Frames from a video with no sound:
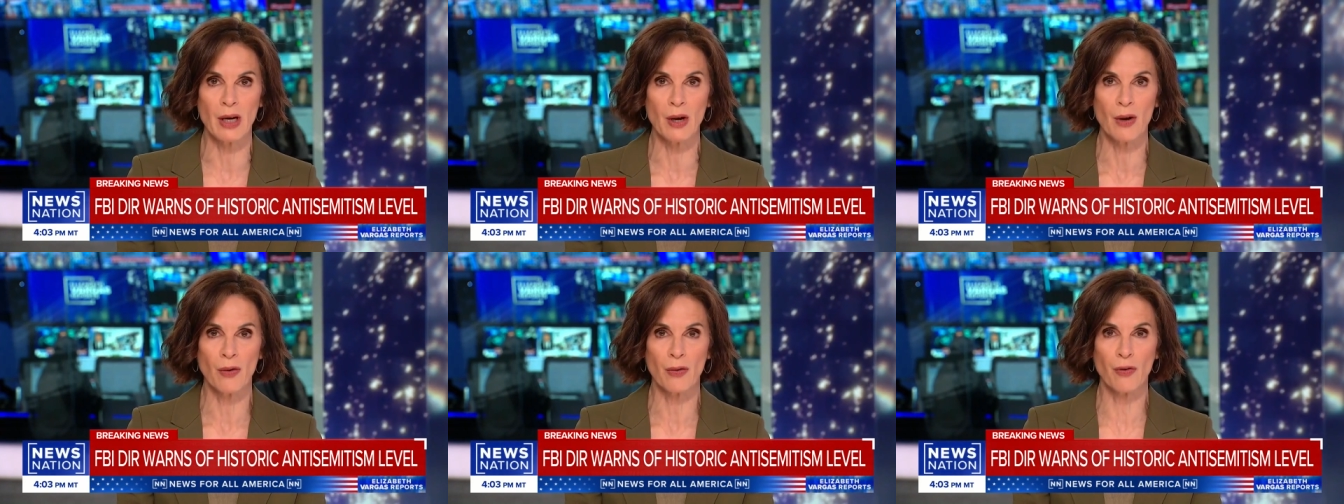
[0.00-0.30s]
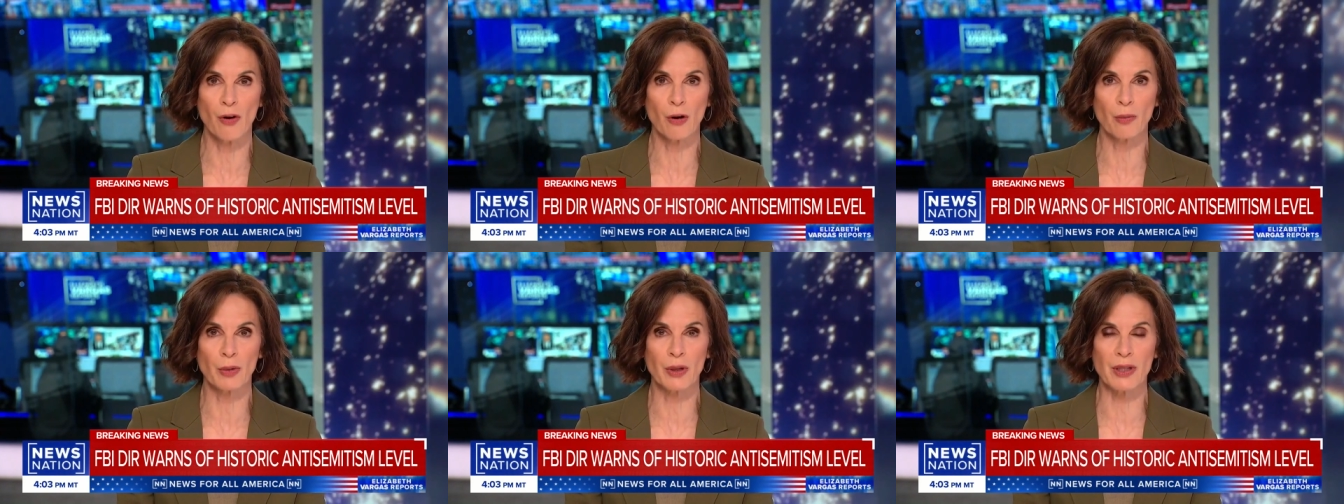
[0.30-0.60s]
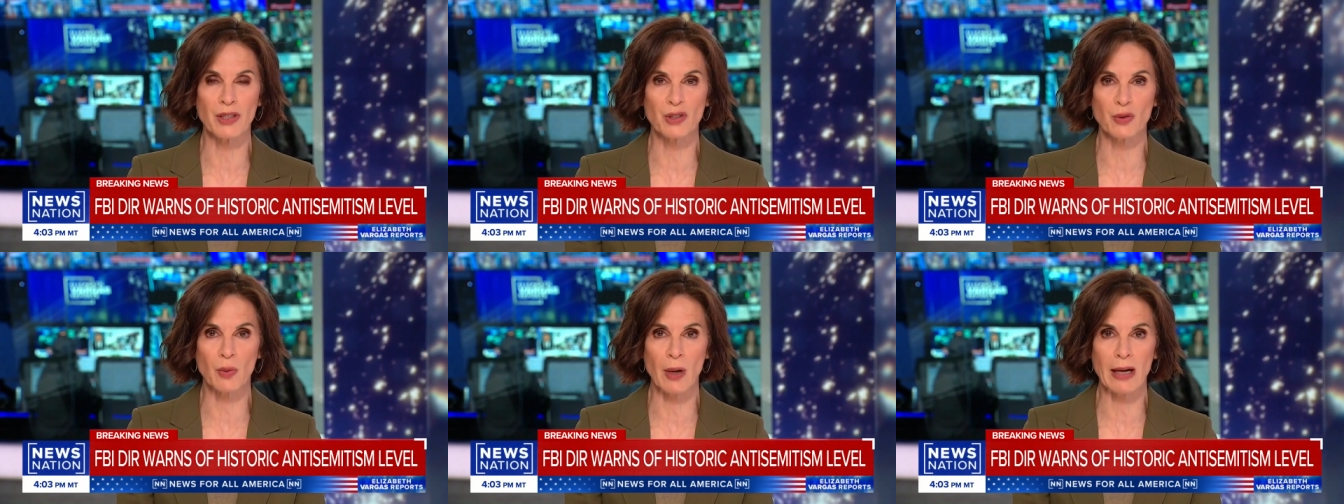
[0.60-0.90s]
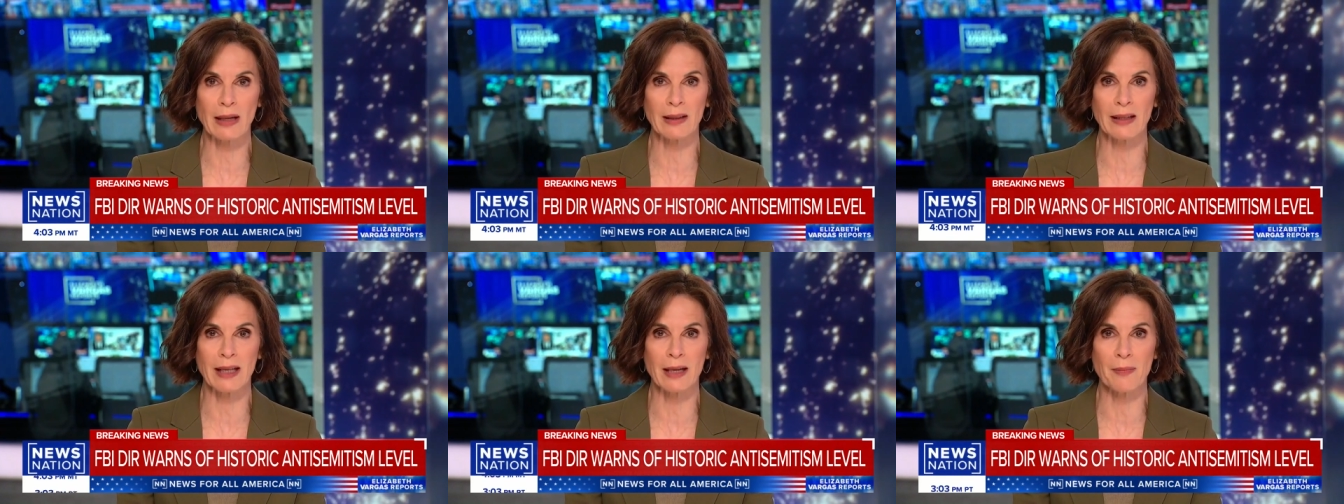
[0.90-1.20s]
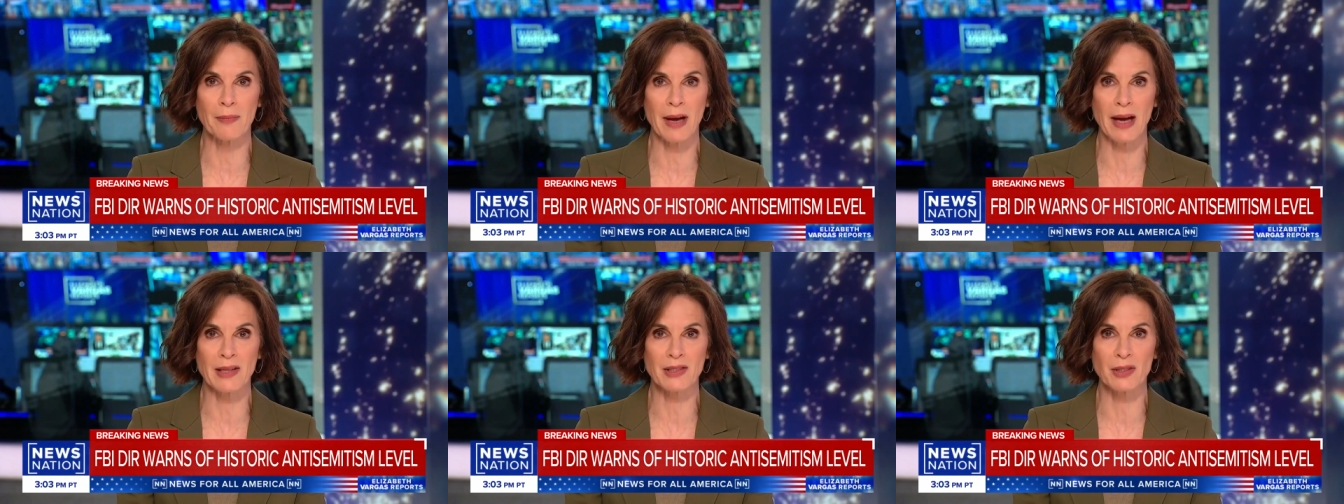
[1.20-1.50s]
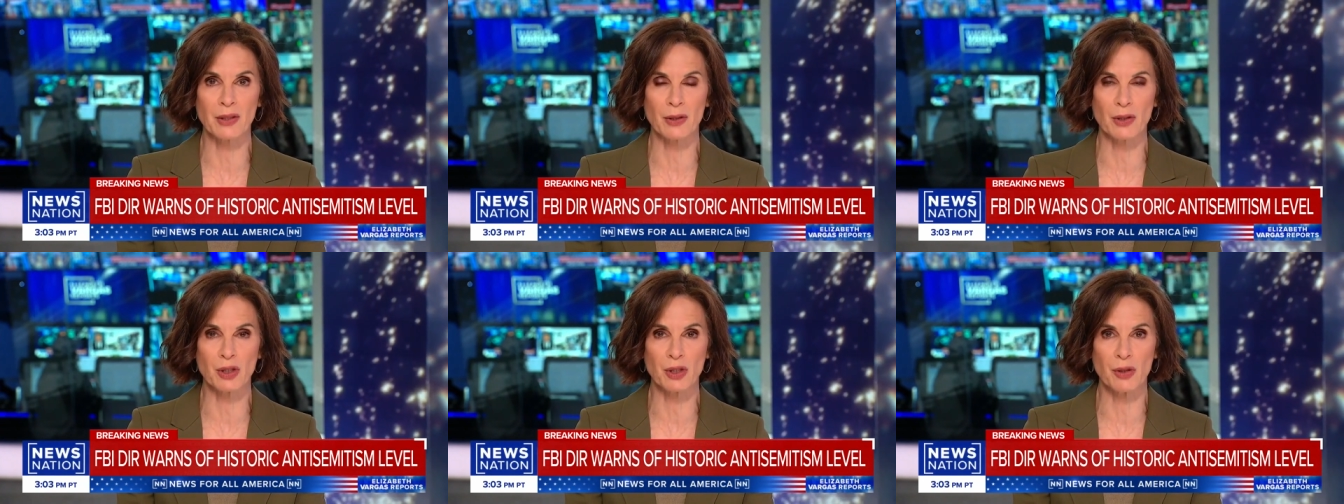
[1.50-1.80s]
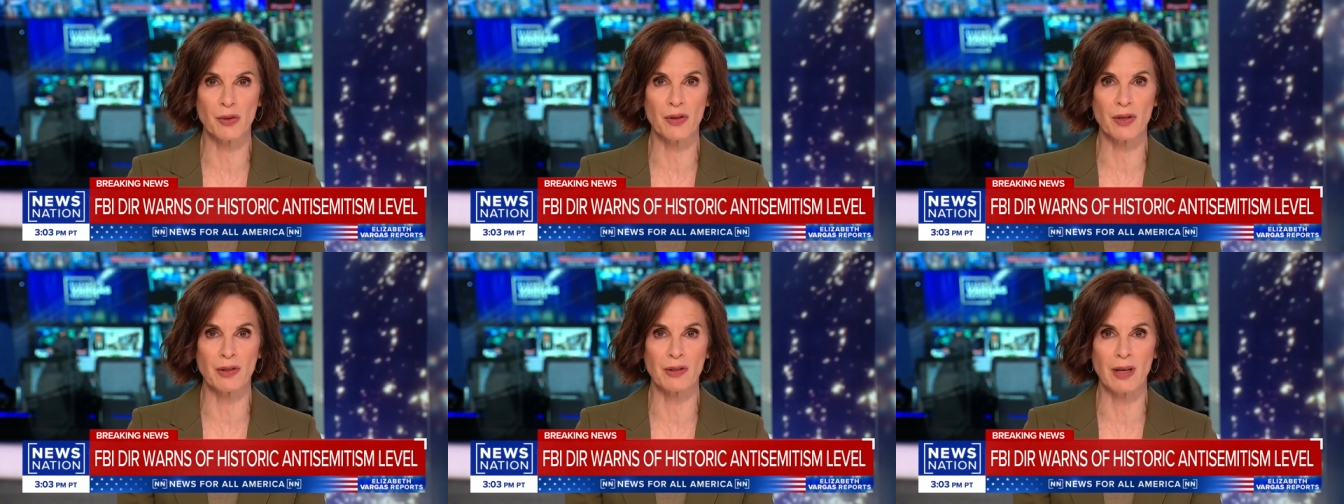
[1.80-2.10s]
former Israeli ambassador to
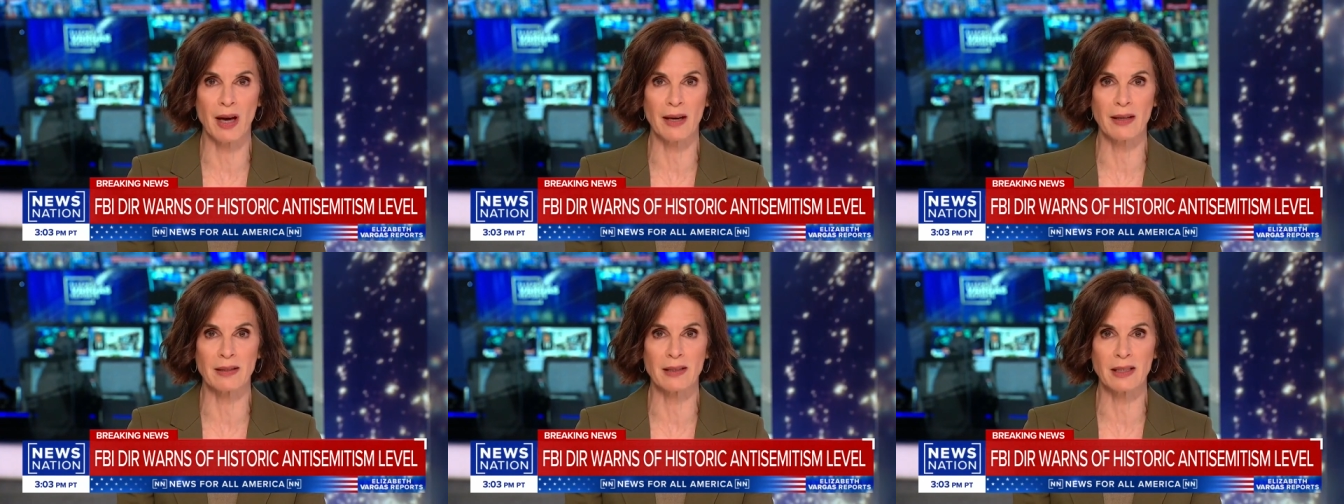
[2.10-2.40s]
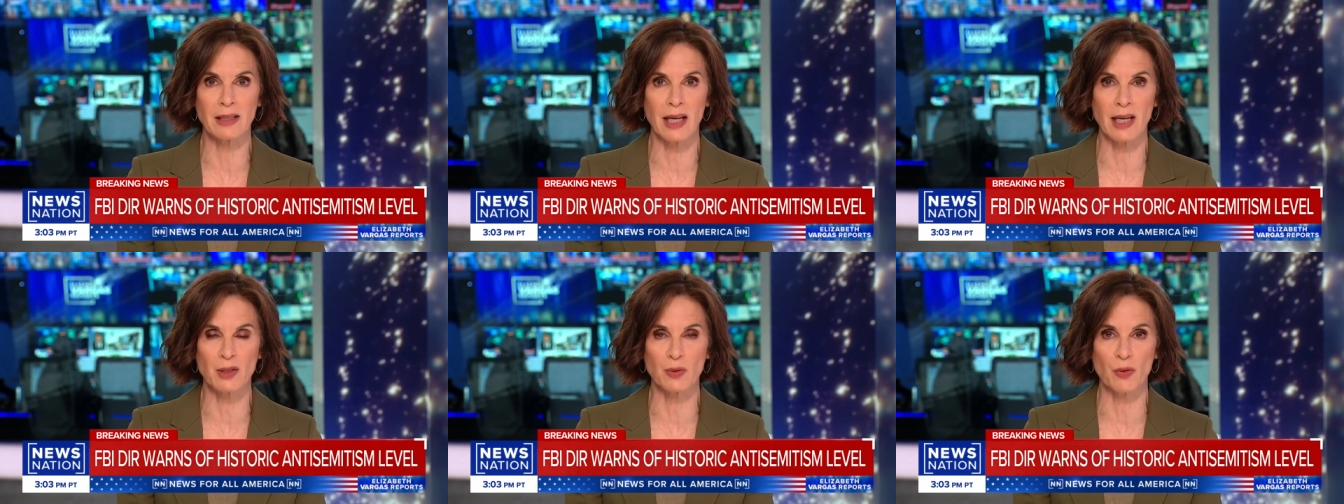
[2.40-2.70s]
the United States,